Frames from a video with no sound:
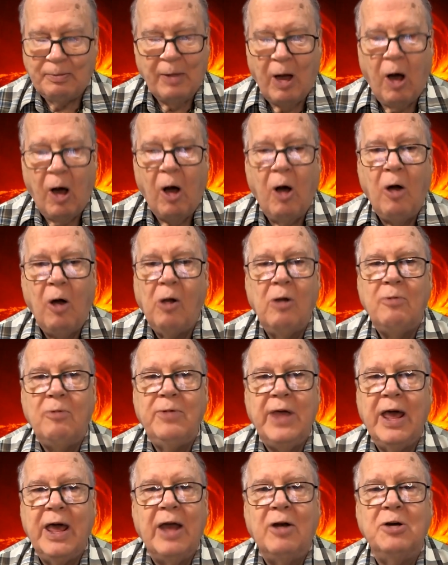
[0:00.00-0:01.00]
all of
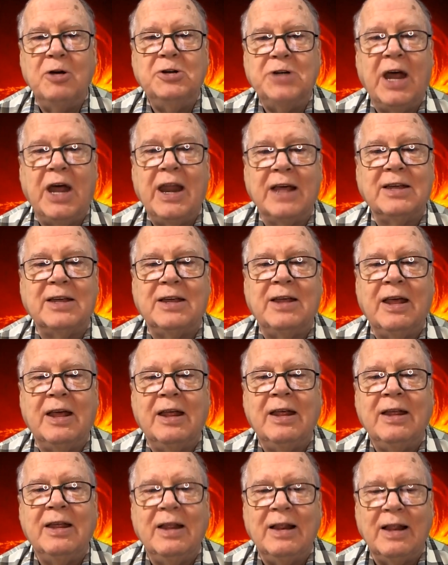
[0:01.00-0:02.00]
the
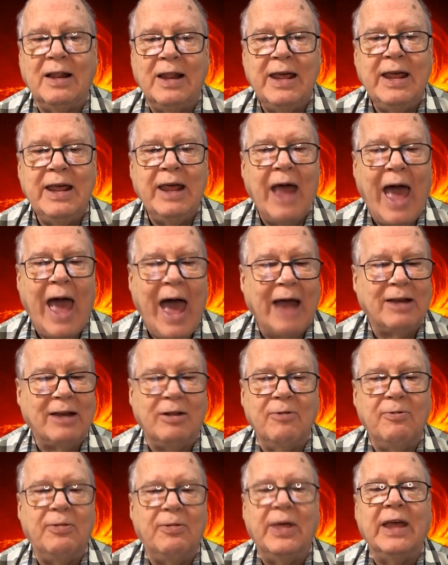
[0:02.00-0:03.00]
energetically
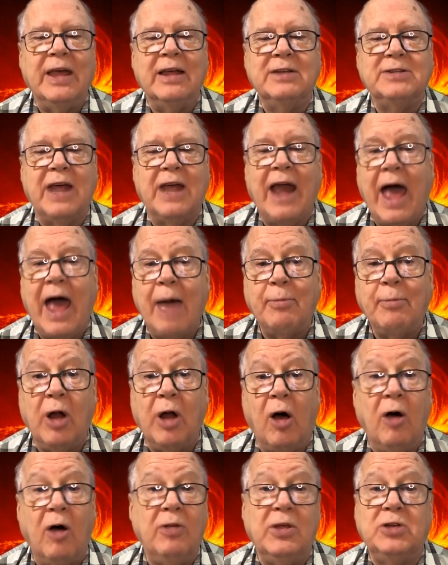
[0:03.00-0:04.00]
active things that happen
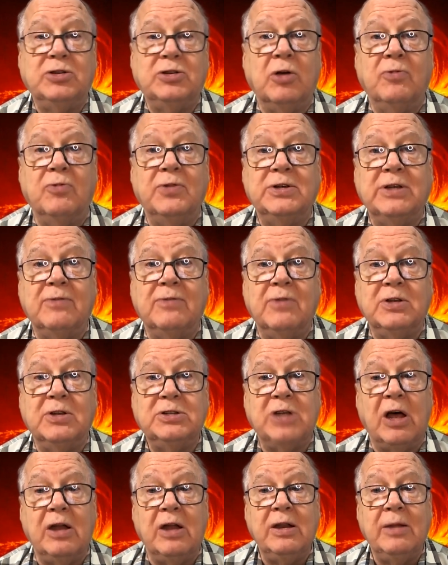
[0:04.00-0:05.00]
on the surface of the
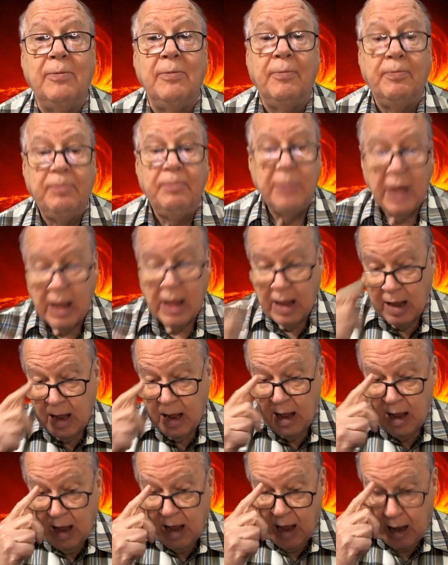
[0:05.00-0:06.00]
sun.
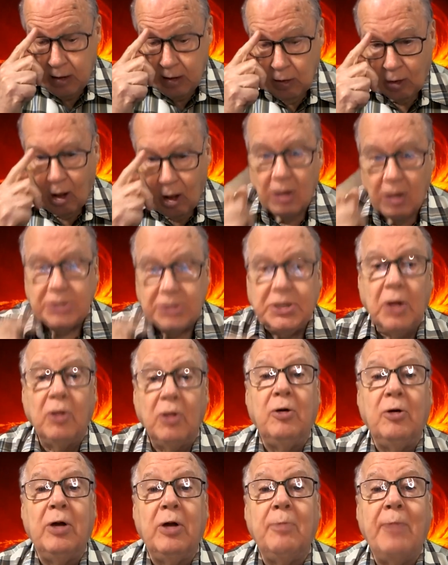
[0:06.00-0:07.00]
And you'll also
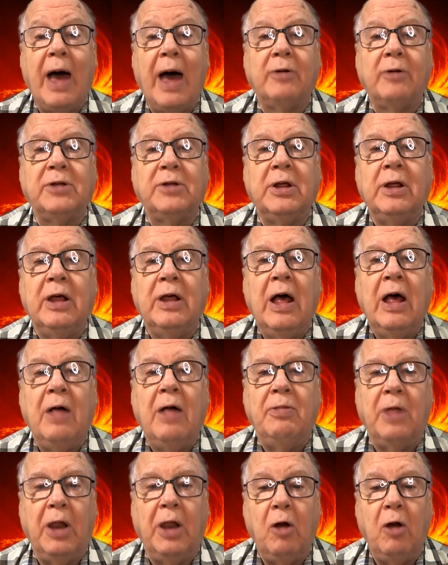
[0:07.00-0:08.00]
learn about
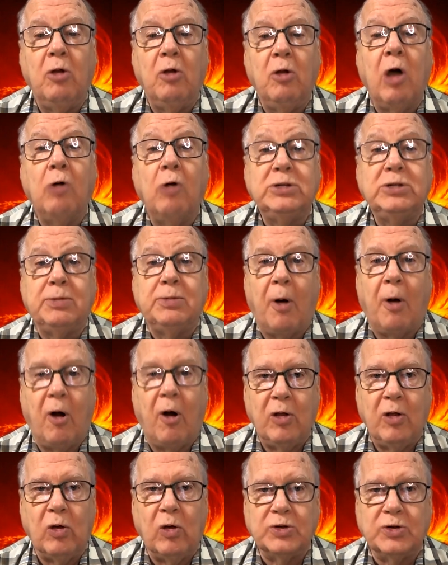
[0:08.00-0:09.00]
the little ghost
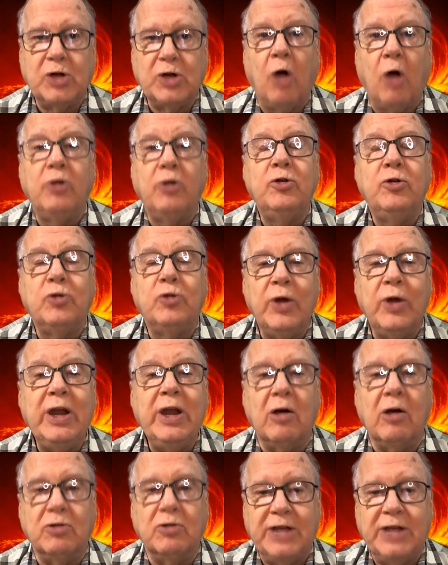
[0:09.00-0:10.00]
particles called
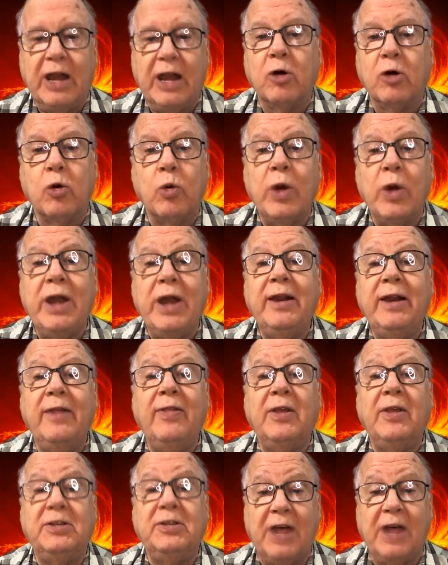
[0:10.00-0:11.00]
neutrinos that are created in
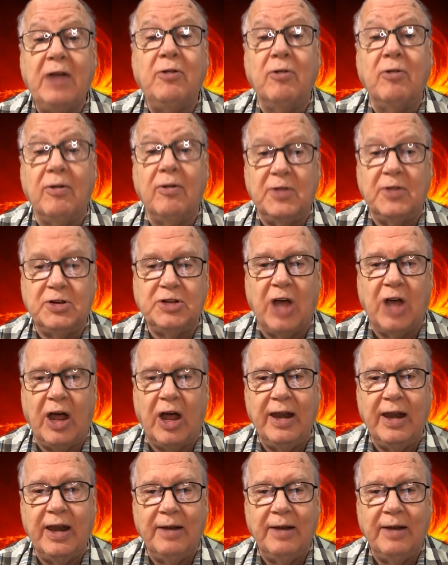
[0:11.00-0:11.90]
the center of the sun